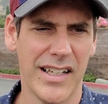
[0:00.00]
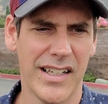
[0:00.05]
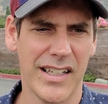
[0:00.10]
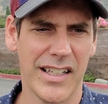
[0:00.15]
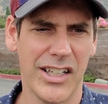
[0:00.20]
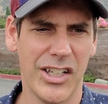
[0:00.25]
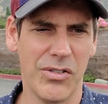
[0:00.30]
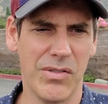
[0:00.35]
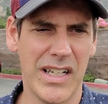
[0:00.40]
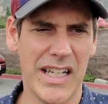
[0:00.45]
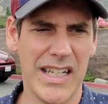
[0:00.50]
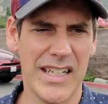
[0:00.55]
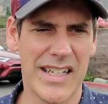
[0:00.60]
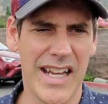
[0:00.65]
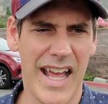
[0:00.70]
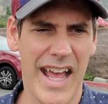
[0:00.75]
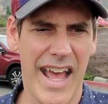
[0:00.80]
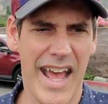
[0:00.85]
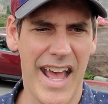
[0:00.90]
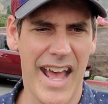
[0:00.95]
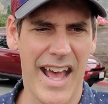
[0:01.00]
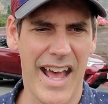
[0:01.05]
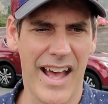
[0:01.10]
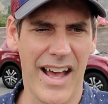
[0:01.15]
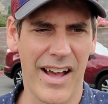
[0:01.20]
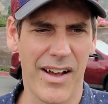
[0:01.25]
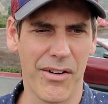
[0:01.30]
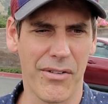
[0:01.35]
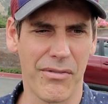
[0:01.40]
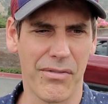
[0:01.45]
You need to
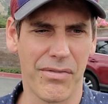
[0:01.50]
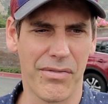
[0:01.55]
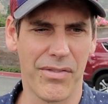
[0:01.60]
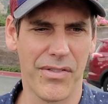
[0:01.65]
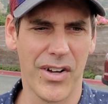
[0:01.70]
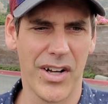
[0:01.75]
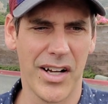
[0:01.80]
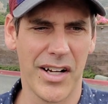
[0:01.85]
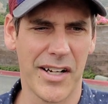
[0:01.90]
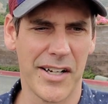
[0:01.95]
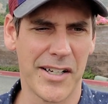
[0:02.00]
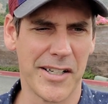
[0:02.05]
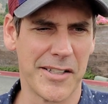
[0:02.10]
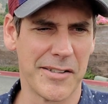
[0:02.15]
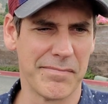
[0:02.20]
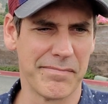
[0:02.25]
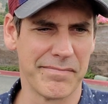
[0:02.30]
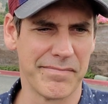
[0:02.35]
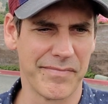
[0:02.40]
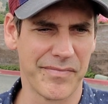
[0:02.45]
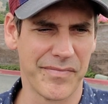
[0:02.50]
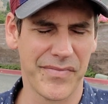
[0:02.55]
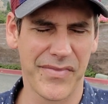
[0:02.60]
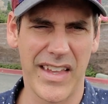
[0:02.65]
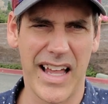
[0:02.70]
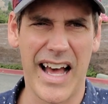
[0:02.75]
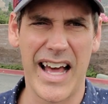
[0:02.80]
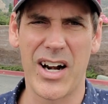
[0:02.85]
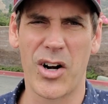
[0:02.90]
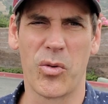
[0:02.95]
have.
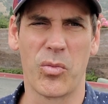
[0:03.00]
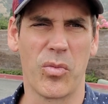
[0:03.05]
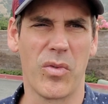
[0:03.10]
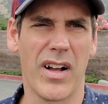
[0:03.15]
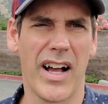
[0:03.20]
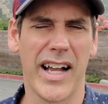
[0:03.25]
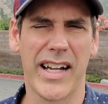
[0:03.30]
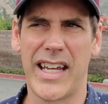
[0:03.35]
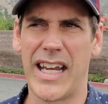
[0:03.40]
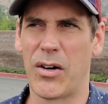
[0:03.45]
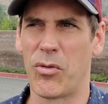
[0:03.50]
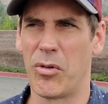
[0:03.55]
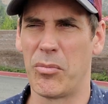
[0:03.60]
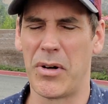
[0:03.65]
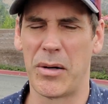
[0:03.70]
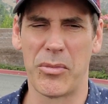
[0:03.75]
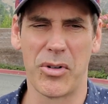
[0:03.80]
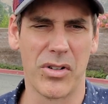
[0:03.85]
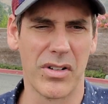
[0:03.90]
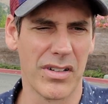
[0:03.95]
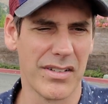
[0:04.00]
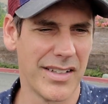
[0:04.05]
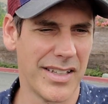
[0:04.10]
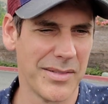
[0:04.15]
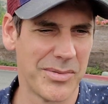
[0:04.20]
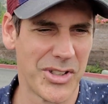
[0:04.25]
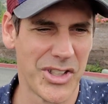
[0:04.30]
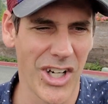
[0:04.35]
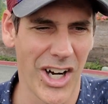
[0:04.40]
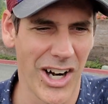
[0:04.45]
I can't remember.
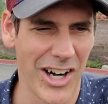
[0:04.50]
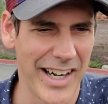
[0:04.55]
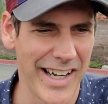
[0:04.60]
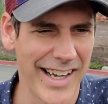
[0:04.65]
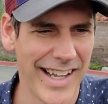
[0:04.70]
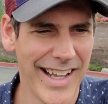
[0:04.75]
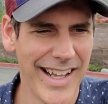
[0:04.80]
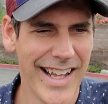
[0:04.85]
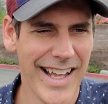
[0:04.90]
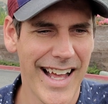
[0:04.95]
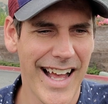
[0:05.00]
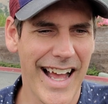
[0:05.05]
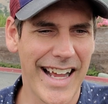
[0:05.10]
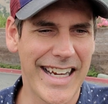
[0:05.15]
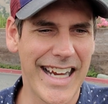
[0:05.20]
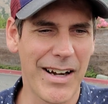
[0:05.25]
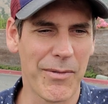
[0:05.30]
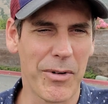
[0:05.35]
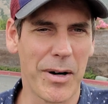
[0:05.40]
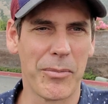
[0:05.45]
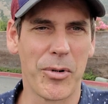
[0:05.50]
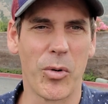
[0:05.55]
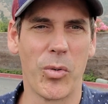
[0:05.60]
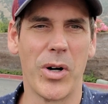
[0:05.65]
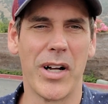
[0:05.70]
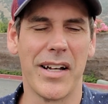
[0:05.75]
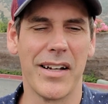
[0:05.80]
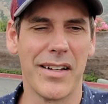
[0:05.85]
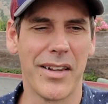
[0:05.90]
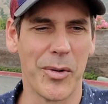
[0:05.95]
I'm sorry. I can't remember
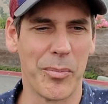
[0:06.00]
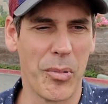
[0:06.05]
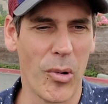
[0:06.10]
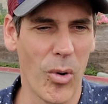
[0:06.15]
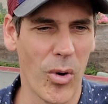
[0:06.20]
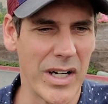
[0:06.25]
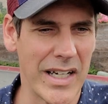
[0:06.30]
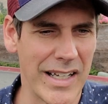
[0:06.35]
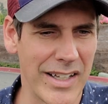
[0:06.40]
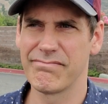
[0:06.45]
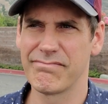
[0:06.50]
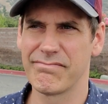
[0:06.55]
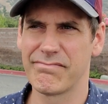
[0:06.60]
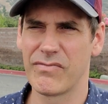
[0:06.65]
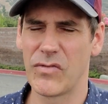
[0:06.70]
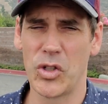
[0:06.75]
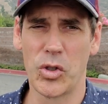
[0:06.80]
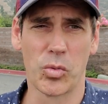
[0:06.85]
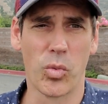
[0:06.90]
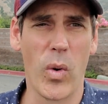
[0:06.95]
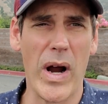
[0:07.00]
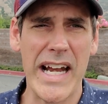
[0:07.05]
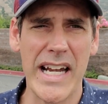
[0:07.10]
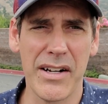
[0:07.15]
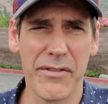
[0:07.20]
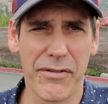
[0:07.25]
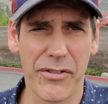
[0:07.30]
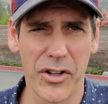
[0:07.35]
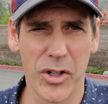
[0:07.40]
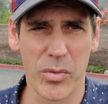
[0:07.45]
what the point is. You're
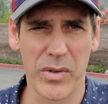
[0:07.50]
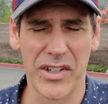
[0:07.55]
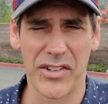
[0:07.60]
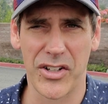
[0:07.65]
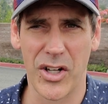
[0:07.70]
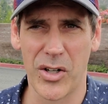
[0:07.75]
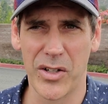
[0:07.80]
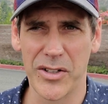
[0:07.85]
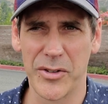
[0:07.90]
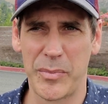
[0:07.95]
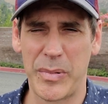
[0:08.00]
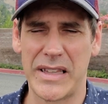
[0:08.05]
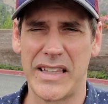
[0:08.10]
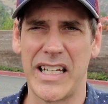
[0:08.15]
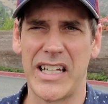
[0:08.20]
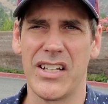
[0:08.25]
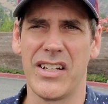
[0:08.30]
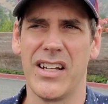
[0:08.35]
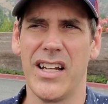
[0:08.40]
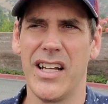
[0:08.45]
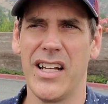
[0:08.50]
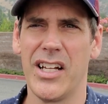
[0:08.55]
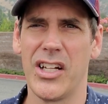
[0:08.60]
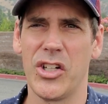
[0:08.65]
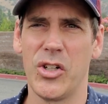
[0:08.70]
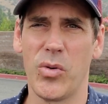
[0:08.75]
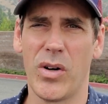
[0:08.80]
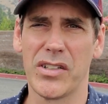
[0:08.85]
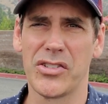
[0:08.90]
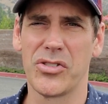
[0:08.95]
waiting for the results, but then
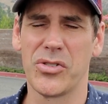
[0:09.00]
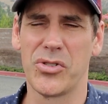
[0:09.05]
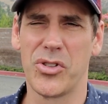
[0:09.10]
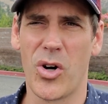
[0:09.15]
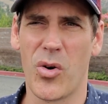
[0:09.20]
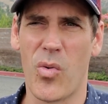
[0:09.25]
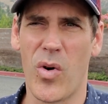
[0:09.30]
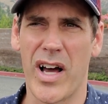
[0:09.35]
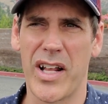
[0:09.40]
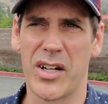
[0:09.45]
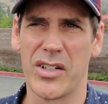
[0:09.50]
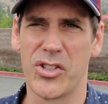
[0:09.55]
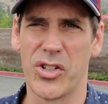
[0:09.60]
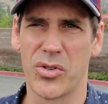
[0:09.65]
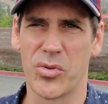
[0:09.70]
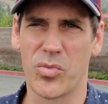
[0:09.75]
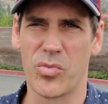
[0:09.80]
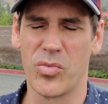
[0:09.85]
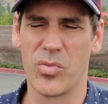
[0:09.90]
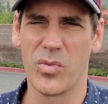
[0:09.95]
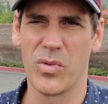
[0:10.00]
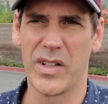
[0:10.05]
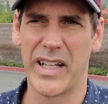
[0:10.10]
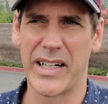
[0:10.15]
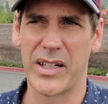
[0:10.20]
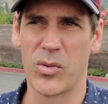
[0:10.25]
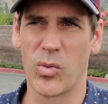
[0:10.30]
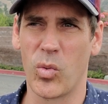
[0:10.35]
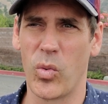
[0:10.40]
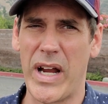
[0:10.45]
you also don't want to just
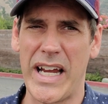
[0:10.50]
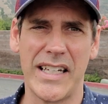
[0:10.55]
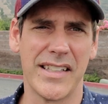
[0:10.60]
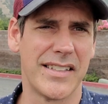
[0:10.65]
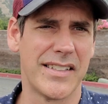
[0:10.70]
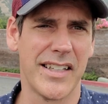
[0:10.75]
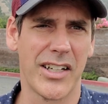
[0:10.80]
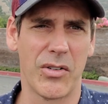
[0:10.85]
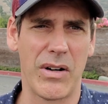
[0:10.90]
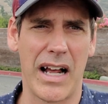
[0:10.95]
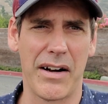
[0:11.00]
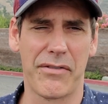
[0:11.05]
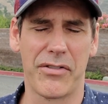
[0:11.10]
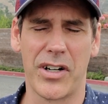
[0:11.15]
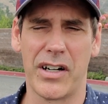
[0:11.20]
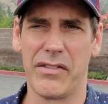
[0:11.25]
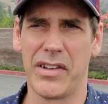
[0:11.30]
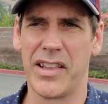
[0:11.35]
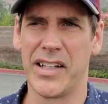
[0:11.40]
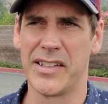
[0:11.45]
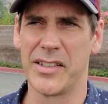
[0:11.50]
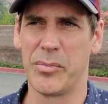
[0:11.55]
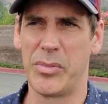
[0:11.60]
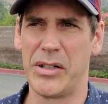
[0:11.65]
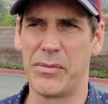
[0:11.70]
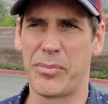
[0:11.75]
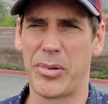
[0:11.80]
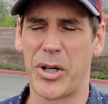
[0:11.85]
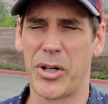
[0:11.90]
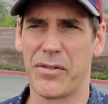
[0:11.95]
like wait and sit around for everything to
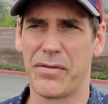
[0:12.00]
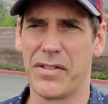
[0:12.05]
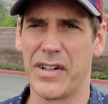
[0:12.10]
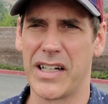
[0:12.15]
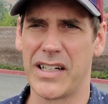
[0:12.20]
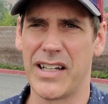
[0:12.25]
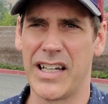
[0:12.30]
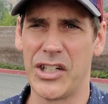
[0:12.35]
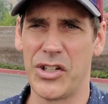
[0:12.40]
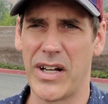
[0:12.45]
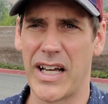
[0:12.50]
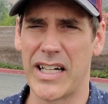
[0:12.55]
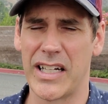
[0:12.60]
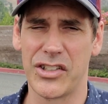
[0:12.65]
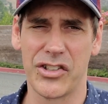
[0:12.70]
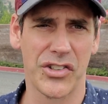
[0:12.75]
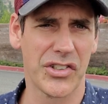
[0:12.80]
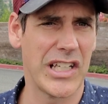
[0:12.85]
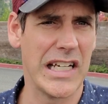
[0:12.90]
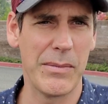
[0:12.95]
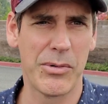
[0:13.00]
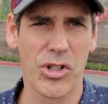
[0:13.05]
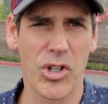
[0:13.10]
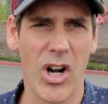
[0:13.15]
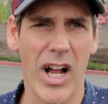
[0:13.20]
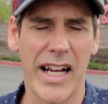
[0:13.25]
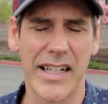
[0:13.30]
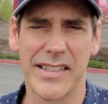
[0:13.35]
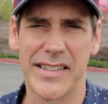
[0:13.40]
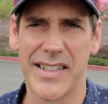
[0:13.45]
be perfect. And you got to just keep
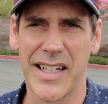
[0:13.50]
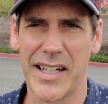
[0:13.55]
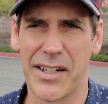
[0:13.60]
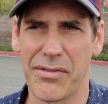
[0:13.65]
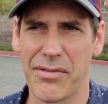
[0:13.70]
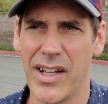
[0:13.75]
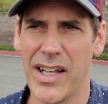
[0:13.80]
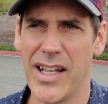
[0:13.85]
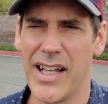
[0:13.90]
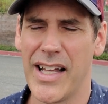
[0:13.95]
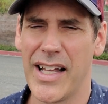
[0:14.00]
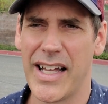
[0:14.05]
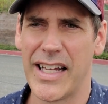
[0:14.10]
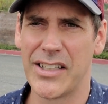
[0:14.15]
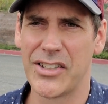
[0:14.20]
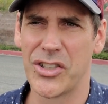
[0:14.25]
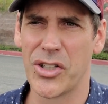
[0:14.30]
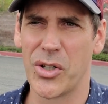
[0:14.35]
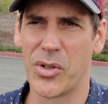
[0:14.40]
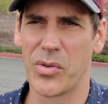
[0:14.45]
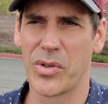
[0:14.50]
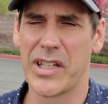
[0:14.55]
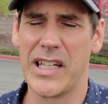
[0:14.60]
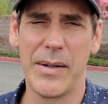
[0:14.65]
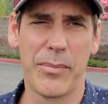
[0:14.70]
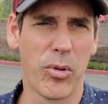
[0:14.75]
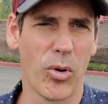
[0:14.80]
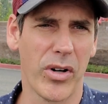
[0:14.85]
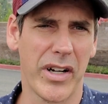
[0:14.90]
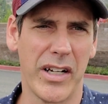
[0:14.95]
trying stuff. And so
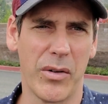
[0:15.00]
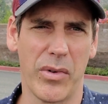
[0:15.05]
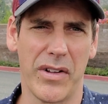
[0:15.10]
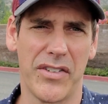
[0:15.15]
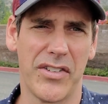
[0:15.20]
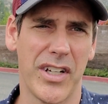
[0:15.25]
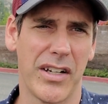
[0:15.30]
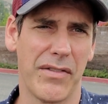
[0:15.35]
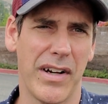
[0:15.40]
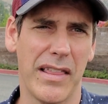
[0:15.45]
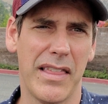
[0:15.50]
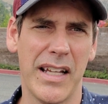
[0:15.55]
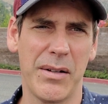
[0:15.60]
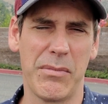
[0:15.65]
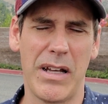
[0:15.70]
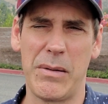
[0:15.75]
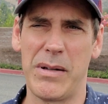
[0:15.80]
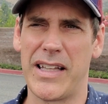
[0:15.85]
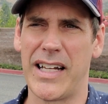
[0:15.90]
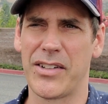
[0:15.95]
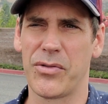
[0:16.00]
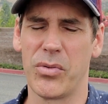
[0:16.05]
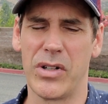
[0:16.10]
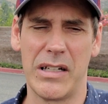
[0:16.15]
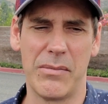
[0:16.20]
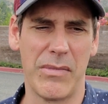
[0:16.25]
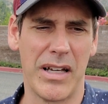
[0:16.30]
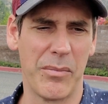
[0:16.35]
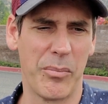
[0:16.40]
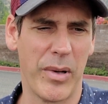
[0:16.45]
keep working with stuff. I think maybe that's
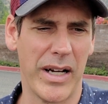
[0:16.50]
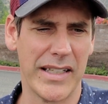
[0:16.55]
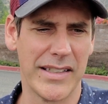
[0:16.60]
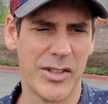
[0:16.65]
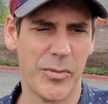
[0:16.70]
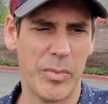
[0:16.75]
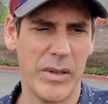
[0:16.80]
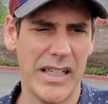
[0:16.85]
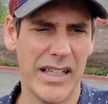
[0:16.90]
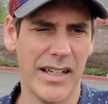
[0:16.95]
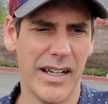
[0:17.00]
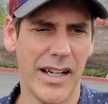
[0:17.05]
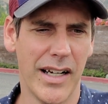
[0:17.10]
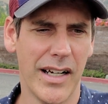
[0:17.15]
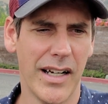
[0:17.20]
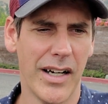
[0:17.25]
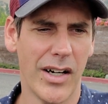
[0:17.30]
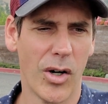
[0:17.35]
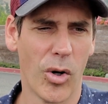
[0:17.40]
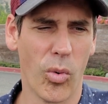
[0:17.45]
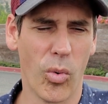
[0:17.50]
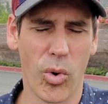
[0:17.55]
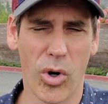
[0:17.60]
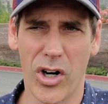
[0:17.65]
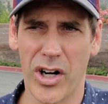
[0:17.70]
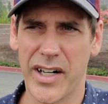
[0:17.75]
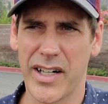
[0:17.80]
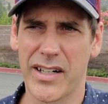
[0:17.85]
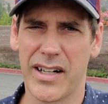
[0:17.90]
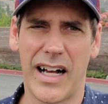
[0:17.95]
what he meant by speed.
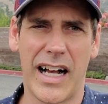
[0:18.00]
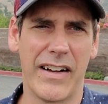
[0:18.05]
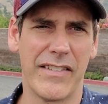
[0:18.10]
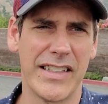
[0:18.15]
Work.